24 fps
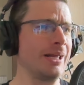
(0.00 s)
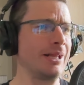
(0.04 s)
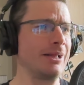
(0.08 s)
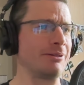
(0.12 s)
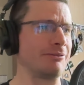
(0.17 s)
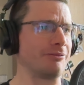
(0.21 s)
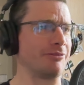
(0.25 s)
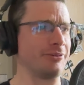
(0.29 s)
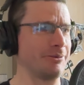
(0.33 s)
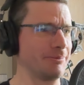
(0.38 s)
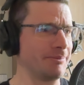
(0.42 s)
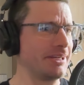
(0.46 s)

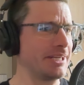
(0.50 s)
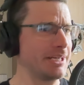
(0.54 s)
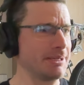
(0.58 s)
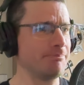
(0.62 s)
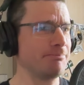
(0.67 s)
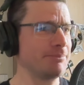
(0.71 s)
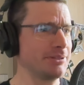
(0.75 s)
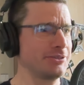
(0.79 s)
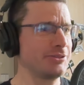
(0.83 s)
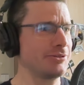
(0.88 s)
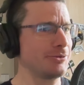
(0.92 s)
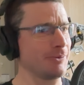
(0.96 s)
from the
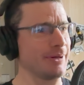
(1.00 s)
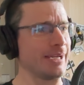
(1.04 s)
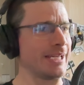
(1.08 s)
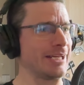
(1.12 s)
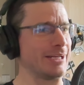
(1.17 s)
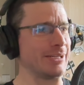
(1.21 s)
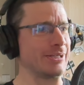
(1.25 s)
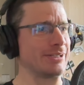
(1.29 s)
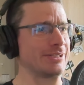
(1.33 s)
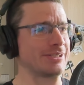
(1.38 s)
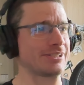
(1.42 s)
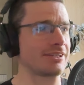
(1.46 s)

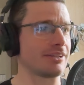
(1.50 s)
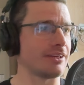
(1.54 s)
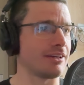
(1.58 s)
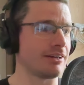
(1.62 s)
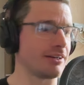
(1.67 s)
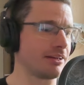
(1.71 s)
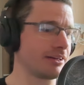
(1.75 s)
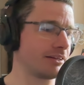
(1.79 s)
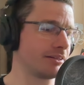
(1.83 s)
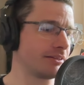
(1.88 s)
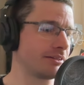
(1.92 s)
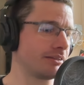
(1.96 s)
In-Betweeners.
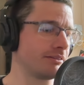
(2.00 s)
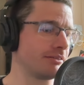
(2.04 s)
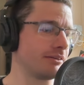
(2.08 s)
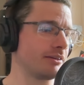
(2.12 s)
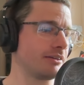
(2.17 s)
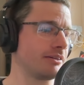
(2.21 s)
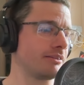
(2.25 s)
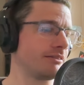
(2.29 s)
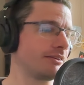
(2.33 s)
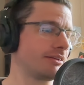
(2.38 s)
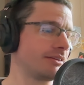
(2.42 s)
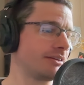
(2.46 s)
I
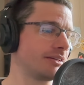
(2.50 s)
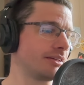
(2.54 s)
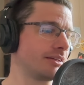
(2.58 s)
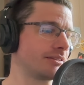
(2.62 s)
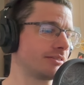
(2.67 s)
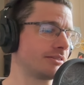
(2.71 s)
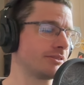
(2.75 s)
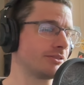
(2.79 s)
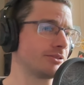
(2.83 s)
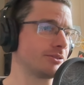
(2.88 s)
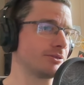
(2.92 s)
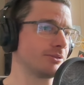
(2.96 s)
don't like
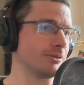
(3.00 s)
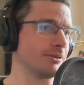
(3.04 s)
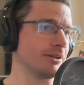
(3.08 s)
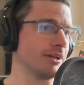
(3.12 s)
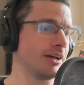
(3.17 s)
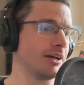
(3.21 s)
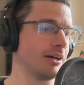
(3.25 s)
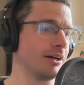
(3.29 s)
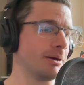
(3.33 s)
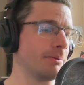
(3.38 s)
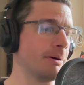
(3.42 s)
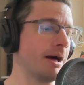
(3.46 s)
that at all.
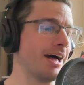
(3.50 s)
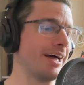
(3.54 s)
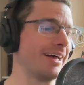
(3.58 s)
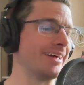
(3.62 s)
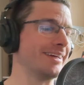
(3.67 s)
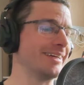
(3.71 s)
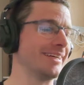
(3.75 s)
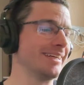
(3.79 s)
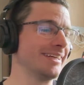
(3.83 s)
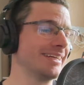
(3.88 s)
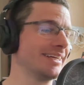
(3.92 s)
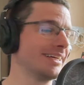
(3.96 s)

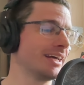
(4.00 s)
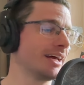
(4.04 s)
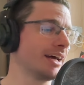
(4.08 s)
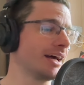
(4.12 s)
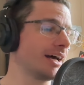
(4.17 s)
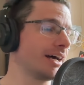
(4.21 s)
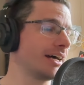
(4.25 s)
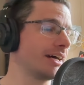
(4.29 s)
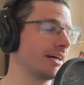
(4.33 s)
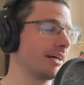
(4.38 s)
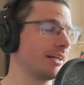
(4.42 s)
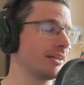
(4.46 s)

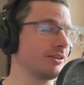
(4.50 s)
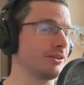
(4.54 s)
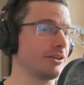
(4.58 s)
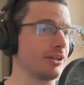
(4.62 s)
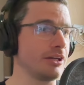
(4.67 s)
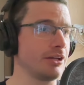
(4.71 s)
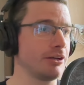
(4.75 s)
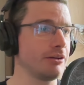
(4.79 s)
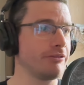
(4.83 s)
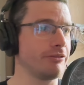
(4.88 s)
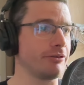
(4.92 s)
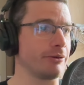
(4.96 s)
And the
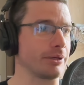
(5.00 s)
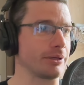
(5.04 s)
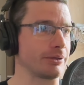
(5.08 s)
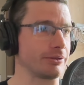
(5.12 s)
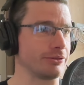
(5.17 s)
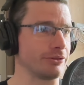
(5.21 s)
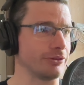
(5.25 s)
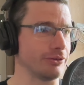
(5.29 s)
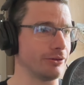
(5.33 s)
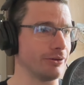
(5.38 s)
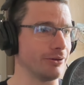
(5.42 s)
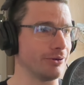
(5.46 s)
low
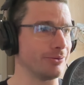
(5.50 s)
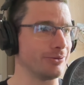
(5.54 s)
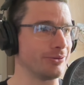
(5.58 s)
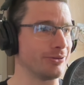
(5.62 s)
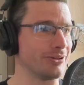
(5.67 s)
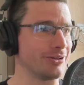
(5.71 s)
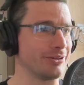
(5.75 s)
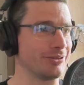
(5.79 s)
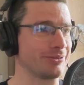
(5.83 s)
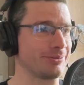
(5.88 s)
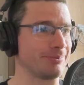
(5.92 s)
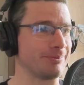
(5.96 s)
frequency that it
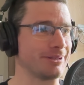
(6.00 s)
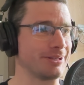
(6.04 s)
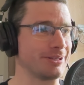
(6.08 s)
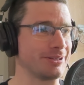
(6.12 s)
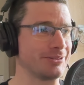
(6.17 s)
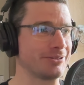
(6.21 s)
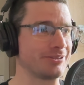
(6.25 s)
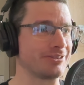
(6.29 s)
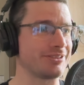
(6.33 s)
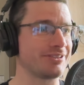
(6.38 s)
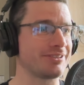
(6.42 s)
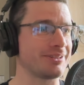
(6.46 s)
turns me
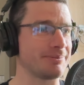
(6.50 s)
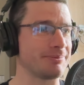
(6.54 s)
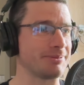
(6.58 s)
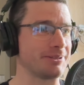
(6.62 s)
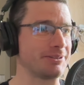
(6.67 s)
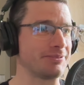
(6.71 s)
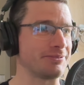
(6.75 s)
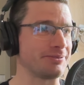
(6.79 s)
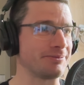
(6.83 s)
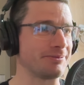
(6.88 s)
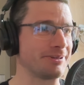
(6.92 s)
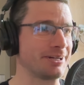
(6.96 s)
into somebody
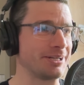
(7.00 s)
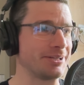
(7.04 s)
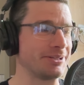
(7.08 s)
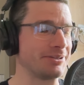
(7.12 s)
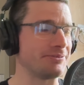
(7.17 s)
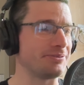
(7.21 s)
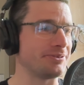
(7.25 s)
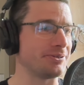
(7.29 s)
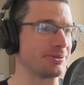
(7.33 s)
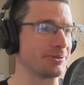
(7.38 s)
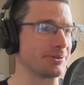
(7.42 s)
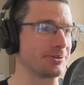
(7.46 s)
from Radio
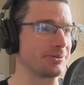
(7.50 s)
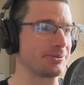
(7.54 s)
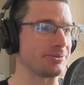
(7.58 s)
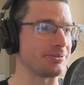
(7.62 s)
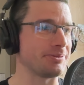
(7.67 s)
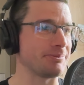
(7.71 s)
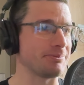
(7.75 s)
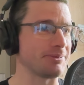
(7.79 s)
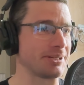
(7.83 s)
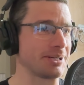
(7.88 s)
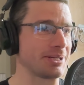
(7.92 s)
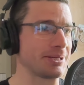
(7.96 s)
4 or
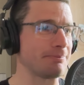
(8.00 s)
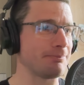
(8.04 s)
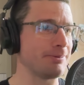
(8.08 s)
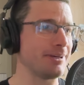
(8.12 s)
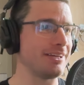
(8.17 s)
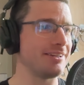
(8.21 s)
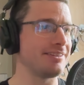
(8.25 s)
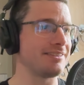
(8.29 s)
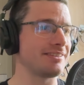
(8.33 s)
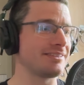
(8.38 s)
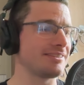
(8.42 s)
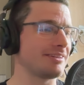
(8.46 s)
something like
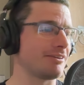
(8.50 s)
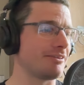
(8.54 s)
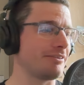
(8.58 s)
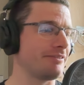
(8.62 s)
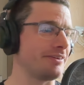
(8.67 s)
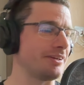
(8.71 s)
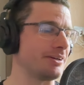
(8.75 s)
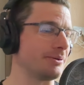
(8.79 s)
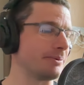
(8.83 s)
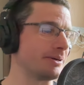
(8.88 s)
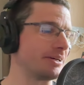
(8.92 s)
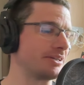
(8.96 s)
Peter
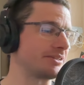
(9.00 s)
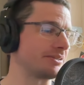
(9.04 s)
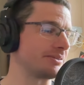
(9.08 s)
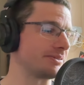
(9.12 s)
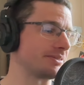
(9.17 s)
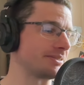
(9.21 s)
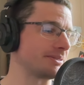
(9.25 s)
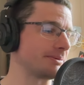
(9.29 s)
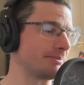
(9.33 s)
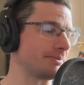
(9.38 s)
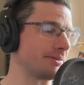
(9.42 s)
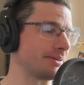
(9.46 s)
Serafinowicz or
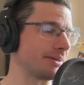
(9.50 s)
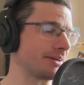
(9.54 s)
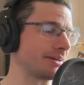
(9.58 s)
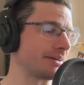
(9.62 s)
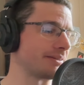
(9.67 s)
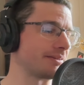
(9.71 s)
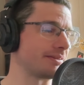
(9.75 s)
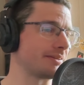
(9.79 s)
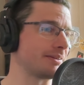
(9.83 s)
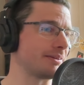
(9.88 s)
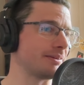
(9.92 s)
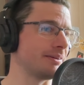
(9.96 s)
something.
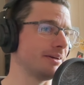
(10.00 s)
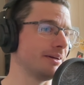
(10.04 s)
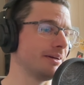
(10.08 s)
So